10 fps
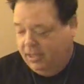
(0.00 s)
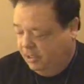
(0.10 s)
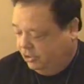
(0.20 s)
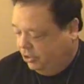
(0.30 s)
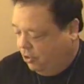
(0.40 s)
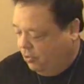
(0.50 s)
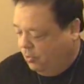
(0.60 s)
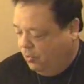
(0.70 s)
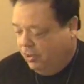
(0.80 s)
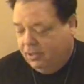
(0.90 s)

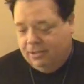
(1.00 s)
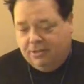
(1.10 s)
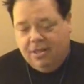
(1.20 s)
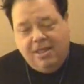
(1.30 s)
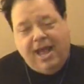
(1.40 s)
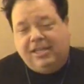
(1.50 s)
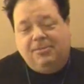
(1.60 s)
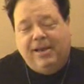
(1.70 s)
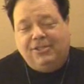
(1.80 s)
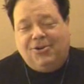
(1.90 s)
So that's
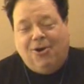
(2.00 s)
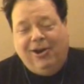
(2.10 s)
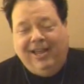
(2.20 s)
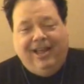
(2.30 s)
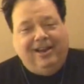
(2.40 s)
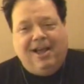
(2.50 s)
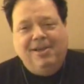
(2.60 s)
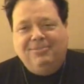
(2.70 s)
my story, and I'm